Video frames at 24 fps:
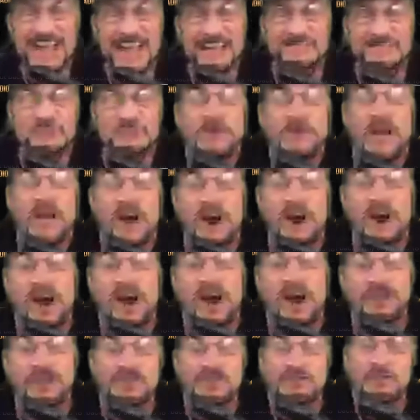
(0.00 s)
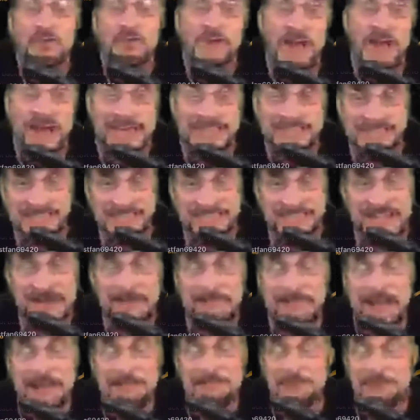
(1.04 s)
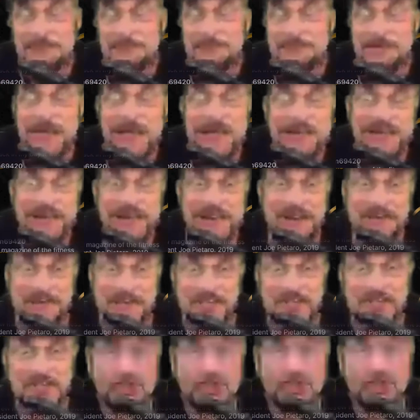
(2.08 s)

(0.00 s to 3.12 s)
we are the screw magazine, and I'm that fat, hairy Jew